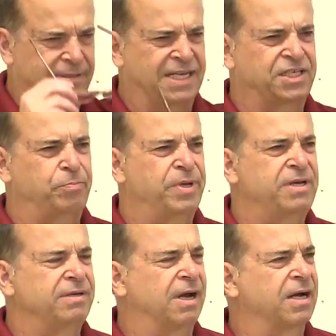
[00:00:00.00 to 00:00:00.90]
Has it
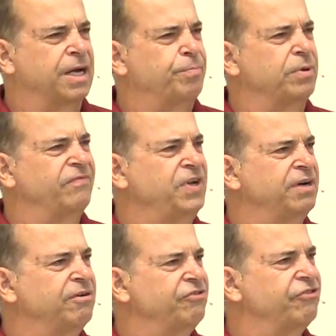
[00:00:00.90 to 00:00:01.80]
been a couple of
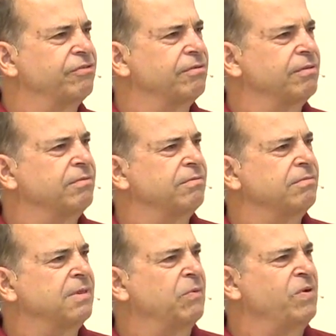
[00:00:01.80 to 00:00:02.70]
years
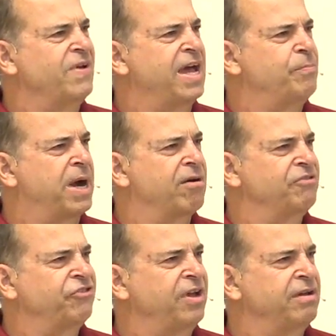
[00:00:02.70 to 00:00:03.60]
that we've had power
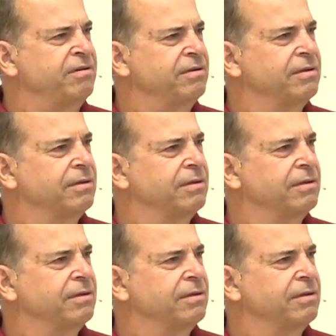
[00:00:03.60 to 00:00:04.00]
to stand?